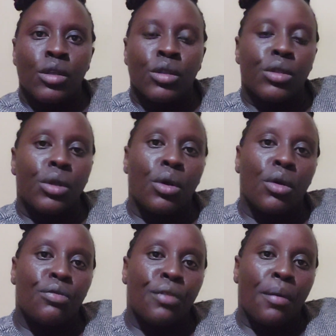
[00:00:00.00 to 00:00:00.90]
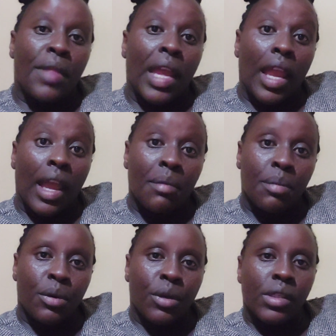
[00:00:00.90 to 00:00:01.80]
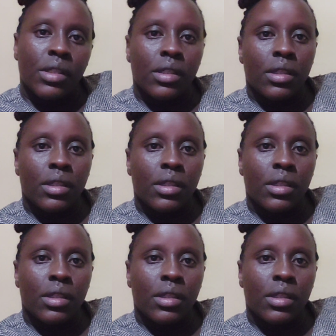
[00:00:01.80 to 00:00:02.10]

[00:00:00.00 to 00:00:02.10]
So from the airport,